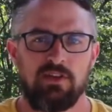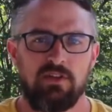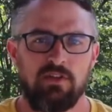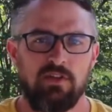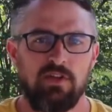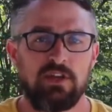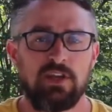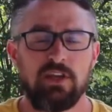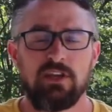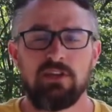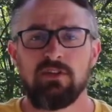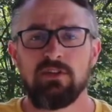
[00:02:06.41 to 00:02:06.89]

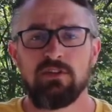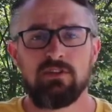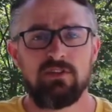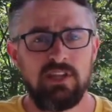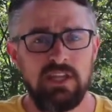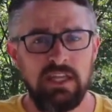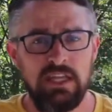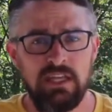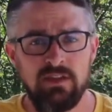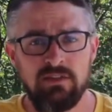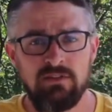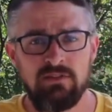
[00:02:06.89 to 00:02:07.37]
Look at your
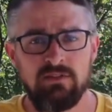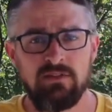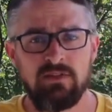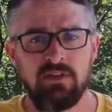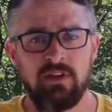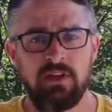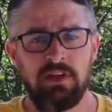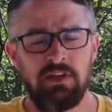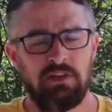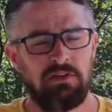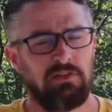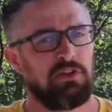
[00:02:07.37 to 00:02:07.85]
deeds,
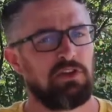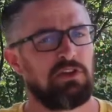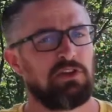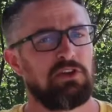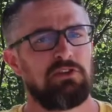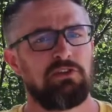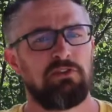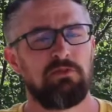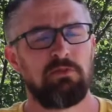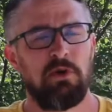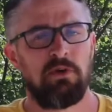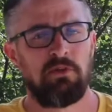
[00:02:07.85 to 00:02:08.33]
look at
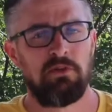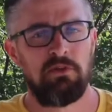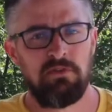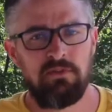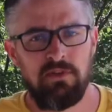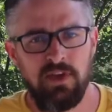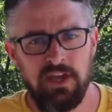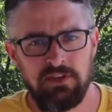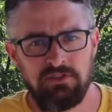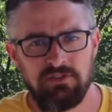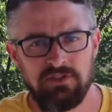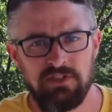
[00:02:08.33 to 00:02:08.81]
your
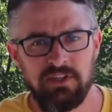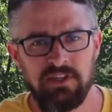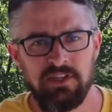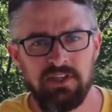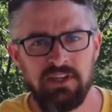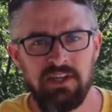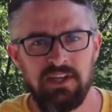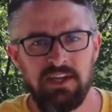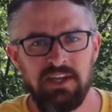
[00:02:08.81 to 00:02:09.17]
motivation,